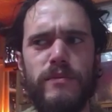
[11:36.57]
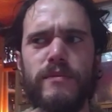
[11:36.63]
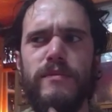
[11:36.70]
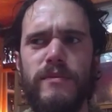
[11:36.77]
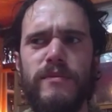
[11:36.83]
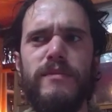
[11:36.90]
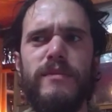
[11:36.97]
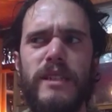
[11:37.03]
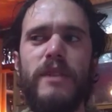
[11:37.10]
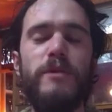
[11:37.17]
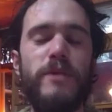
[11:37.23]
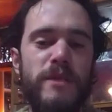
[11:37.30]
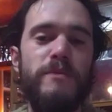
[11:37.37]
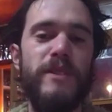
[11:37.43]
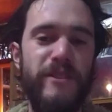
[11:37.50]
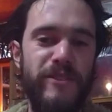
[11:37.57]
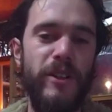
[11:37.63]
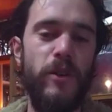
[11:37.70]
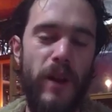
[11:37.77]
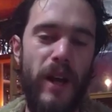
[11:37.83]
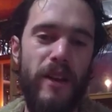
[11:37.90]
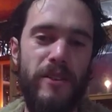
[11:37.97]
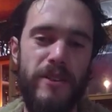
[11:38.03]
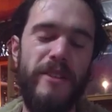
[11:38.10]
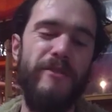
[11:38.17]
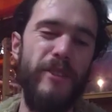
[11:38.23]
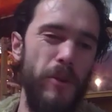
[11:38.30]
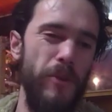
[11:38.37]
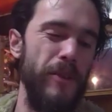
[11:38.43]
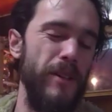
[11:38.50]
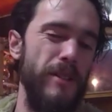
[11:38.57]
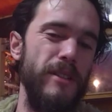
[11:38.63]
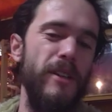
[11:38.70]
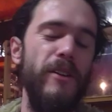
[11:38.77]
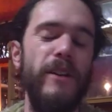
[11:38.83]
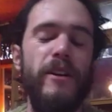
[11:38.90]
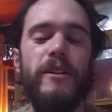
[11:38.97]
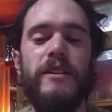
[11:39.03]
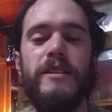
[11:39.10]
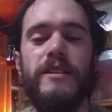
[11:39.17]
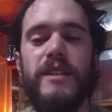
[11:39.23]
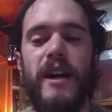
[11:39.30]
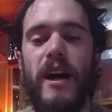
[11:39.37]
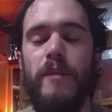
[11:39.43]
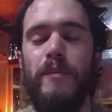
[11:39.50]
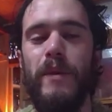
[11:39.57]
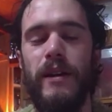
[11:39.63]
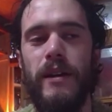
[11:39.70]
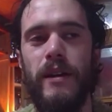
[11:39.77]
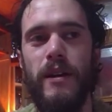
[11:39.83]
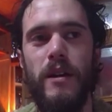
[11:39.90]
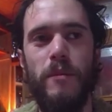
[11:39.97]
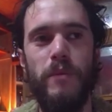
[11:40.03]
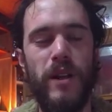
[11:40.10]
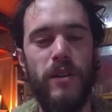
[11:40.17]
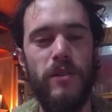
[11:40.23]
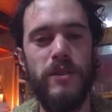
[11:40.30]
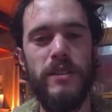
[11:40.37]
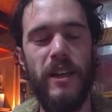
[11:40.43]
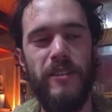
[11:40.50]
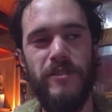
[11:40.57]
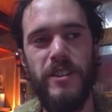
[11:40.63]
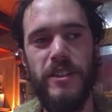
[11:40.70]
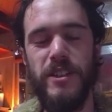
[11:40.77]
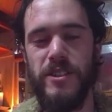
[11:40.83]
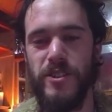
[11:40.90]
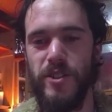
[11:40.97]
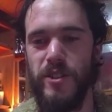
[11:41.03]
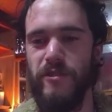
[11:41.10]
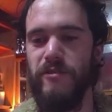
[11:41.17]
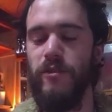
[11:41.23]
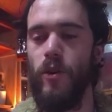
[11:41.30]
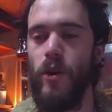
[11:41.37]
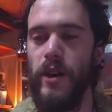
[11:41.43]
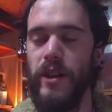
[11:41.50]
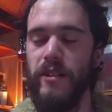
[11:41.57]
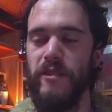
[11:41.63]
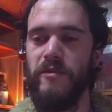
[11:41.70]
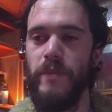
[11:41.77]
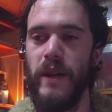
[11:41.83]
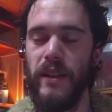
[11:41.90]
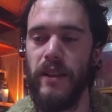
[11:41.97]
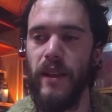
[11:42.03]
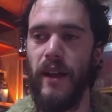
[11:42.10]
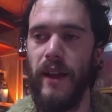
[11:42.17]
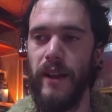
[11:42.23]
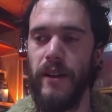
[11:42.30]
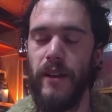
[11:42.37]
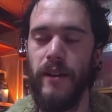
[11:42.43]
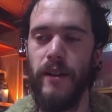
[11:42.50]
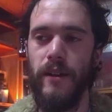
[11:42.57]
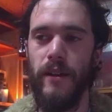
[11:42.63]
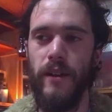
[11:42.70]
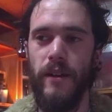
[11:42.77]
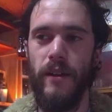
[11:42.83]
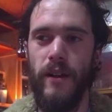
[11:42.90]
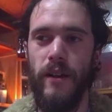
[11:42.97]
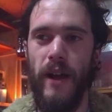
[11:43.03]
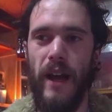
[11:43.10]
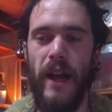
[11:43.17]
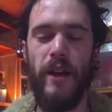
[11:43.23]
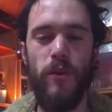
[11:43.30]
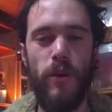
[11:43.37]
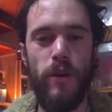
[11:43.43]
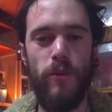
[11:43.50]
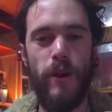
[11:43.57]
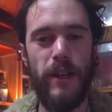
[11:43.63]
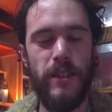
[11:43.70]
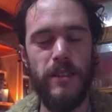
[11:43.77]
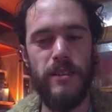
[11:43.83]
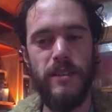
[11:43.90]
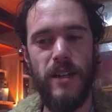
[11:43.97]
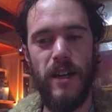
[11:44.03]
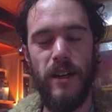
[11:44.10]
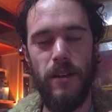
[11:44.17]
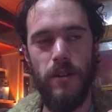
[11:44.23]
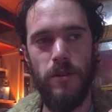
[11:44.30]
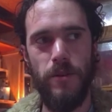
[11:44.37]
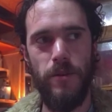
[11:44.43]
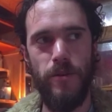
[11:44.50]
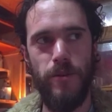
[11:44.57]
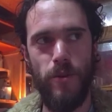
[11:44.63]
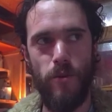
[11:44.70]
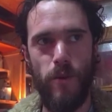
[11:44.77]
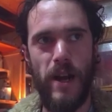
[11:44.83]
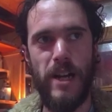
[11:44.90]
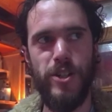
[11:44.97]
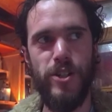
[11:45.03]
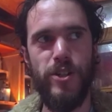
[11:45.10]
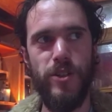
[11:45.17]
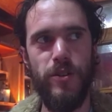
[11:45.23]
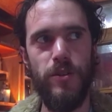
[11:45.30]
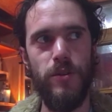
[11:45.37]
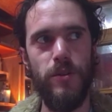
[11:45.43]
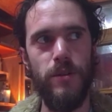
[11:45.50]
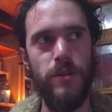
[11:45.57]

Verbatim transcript: there was some difficult, other difficult things going on at the time. But I was left in this sort of void of being like, how do I reconcile the rational